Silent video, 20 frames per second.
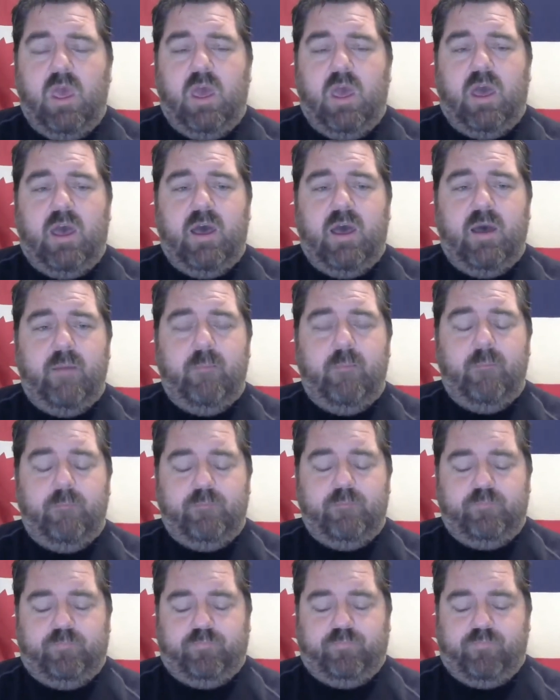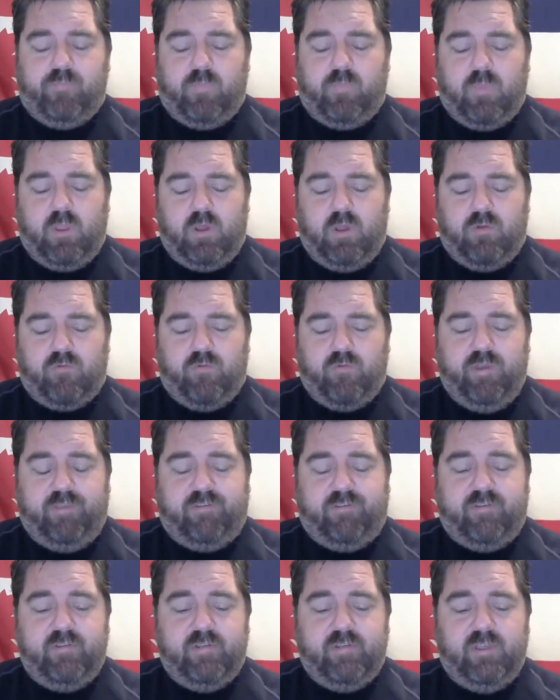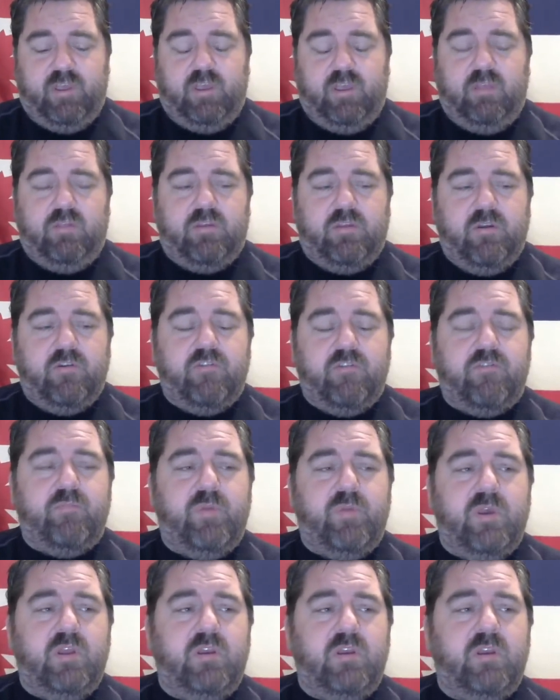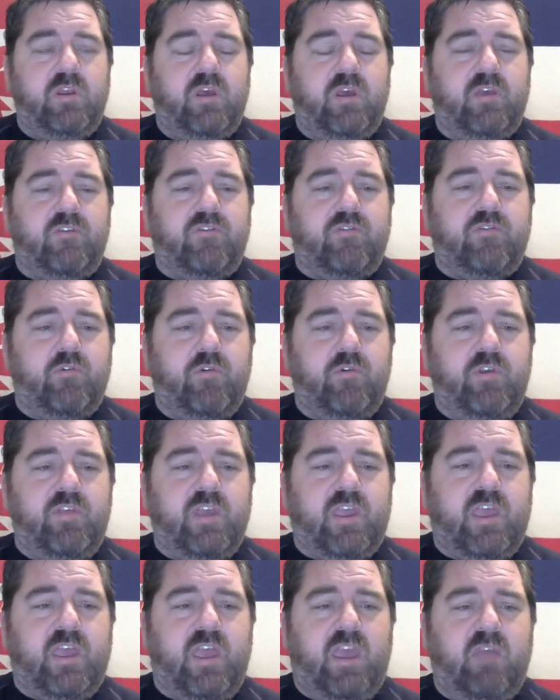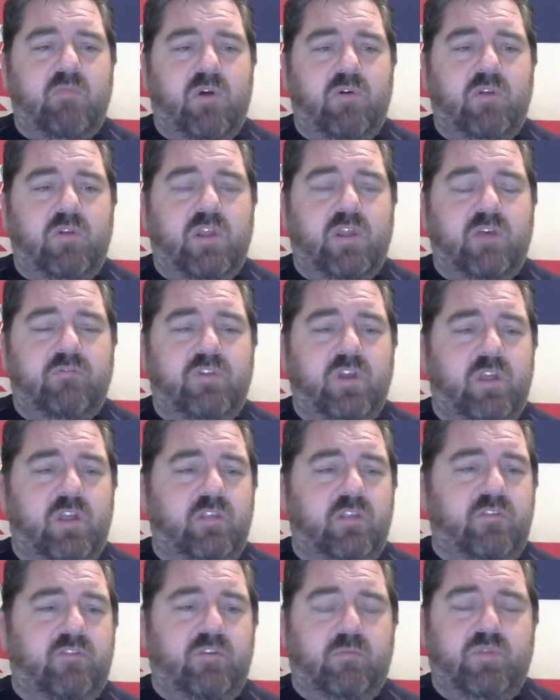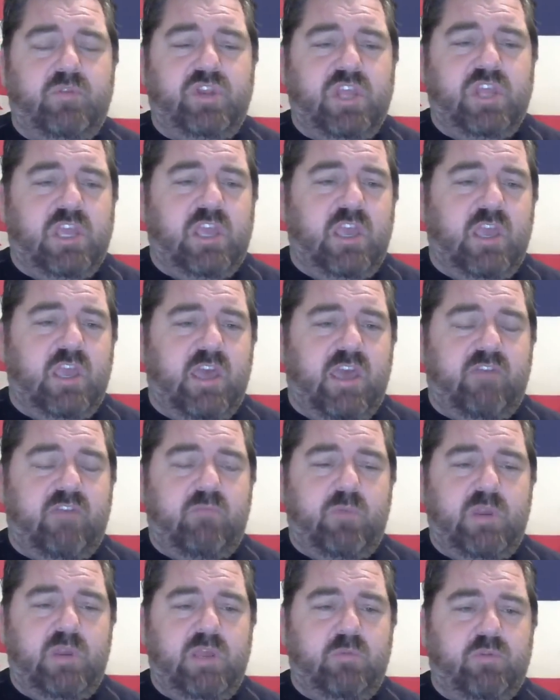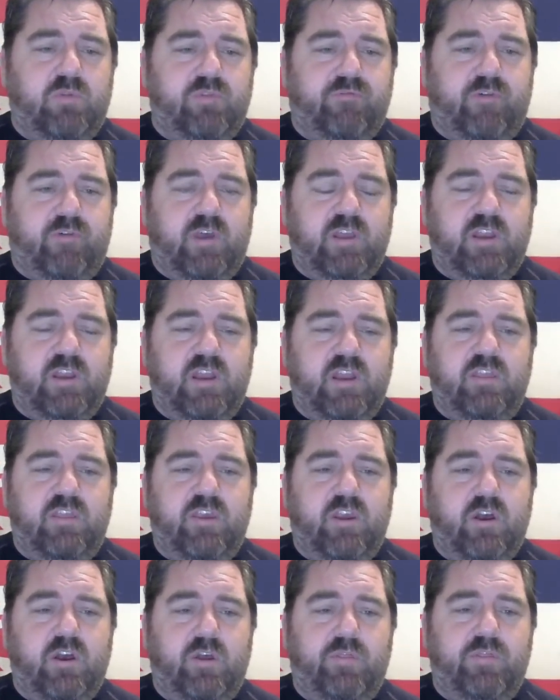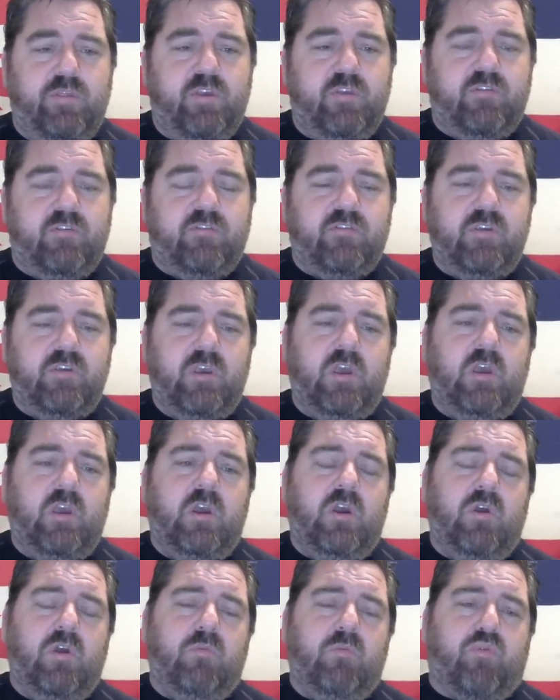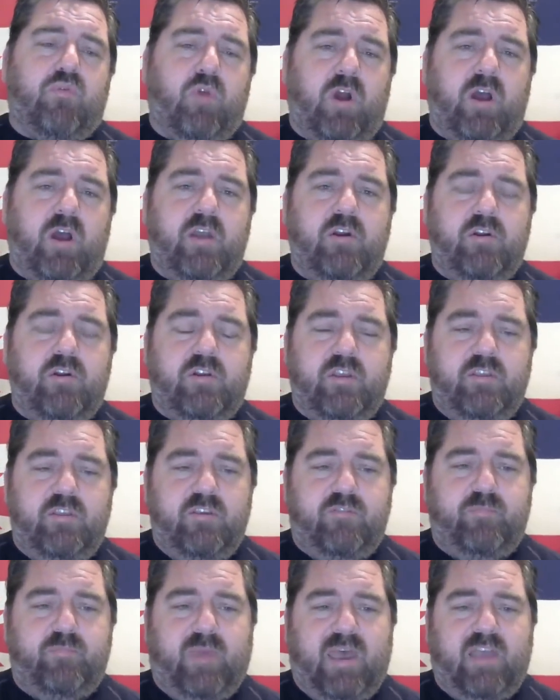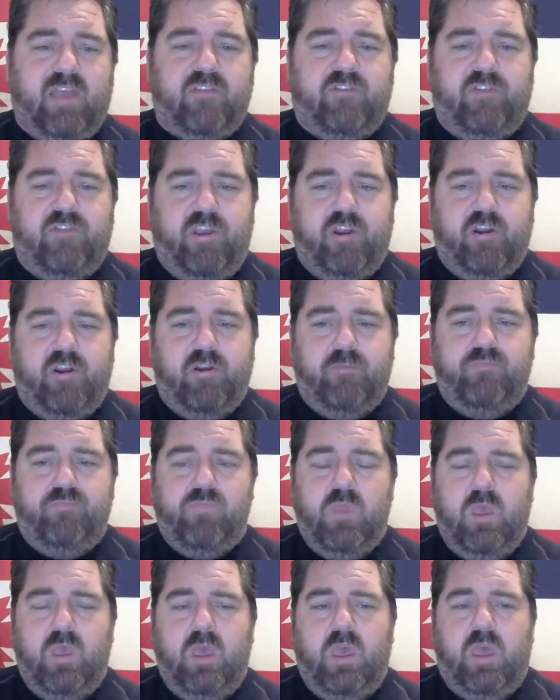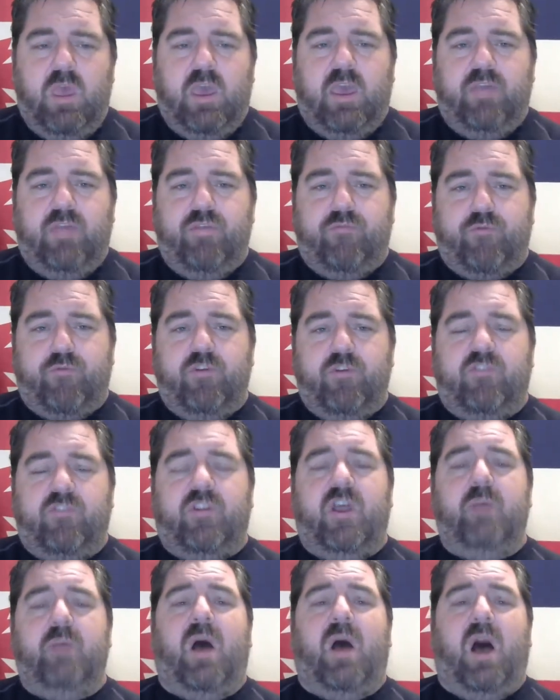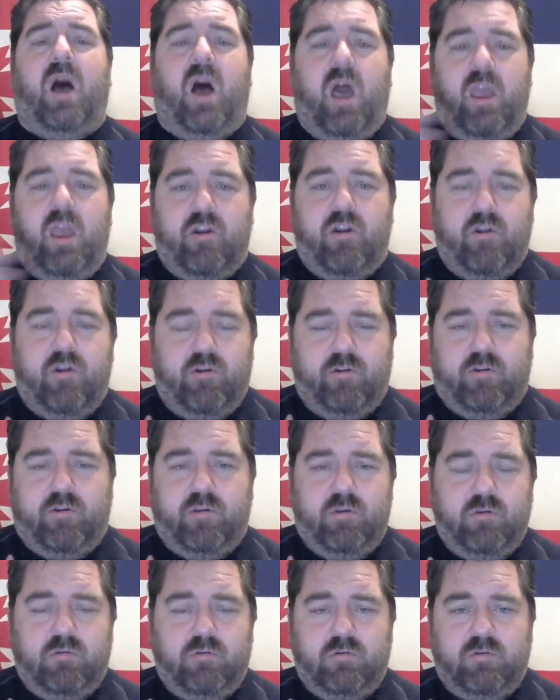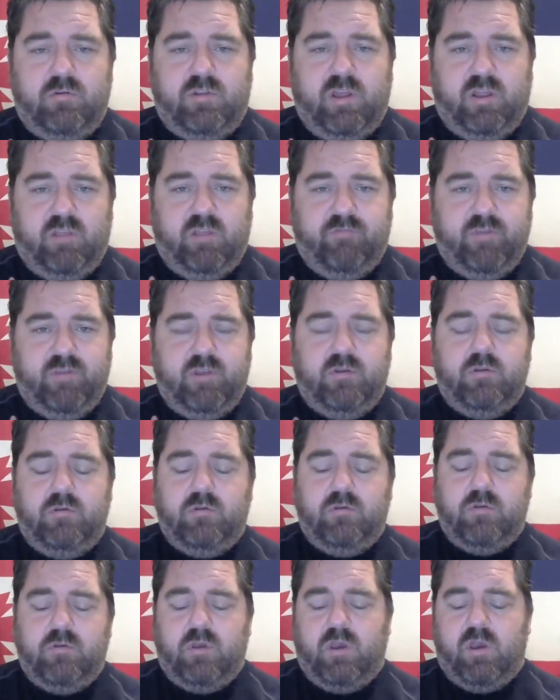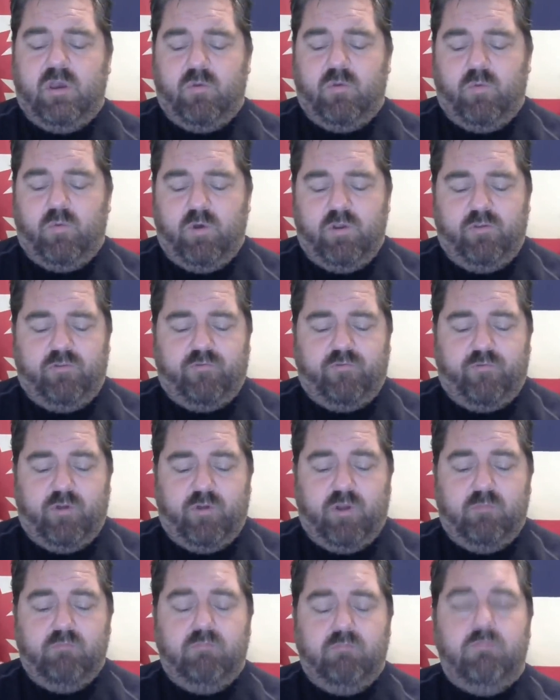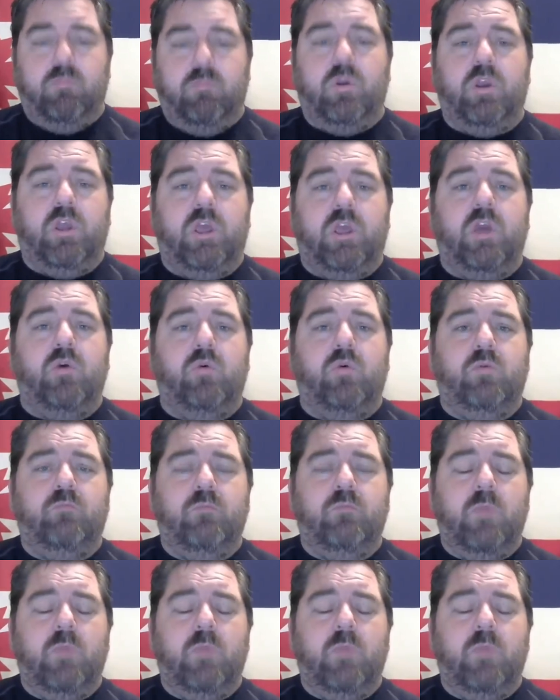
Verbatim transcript: Um, recently there's been a story that came out and I've done some digging I haven't been able to find anything on this prior to this past year. And the first time I heard Televit uh, was from Q.